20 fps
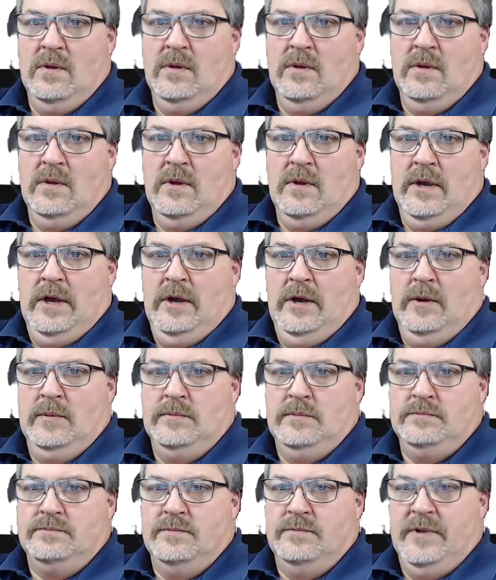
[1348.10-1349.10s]

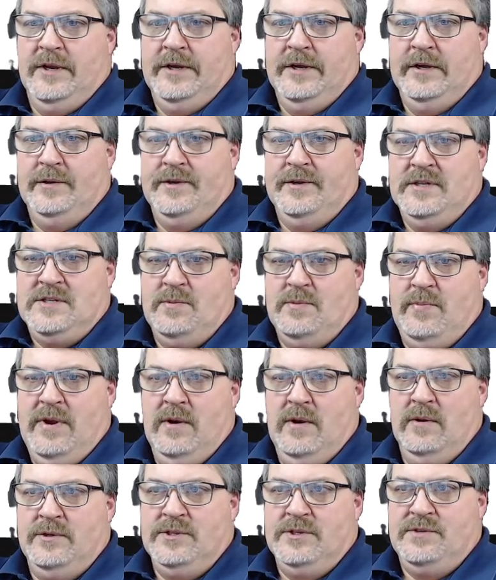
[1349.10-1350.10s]
and it'll disappear
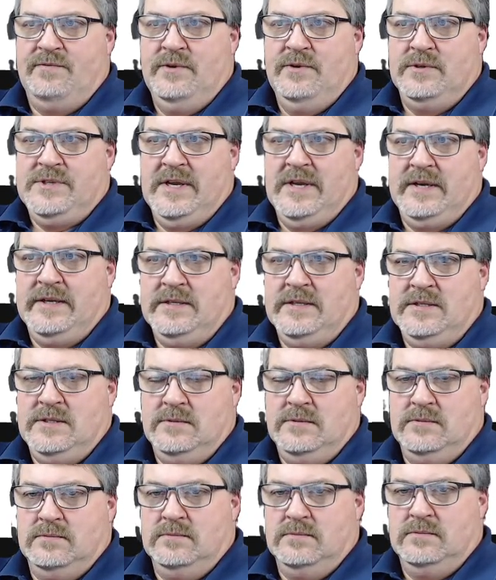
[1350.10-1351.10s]
in just a few seconds.
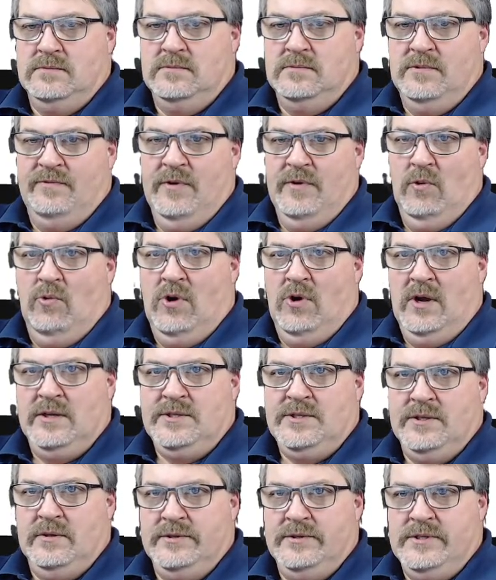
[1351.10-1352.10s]
If you'll watch,
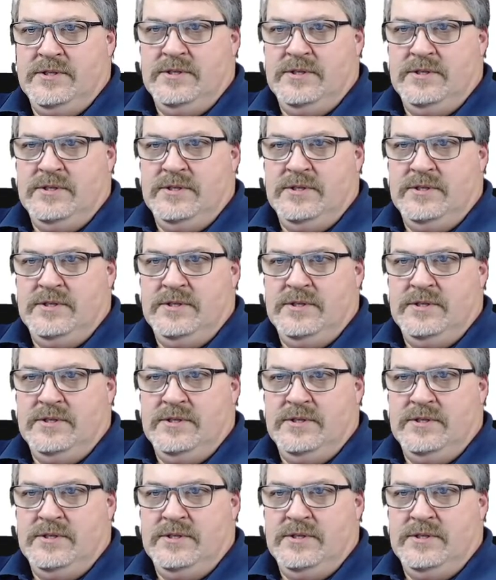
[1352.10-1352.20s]
it'll just